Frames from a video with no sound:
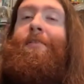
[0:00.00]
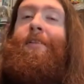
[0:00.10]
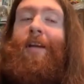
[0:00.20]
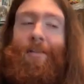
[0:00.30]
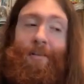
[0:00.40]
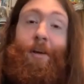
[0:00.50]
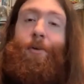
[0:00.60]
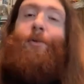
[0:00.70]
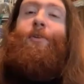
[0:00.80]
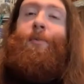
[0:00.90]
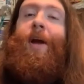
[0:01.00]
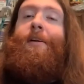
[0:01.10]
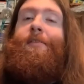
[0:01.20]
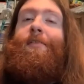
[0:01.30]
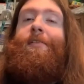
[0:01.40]
and go through the
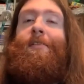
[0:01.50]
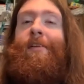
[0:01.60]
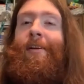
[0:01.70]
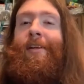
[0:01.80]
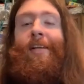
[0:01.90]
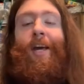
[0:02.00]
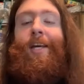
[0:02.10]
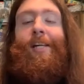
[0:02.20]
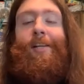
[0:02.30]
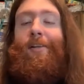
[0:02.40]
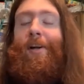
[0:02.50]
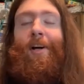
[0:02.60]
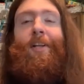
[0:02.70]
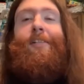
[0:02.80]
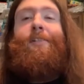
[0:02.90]
practices and
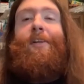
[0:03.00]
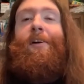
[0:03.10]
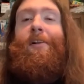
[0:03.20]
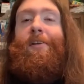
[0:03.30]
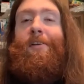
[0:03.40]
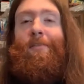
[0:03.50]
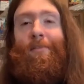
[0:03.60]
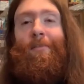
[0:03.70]
not necessarily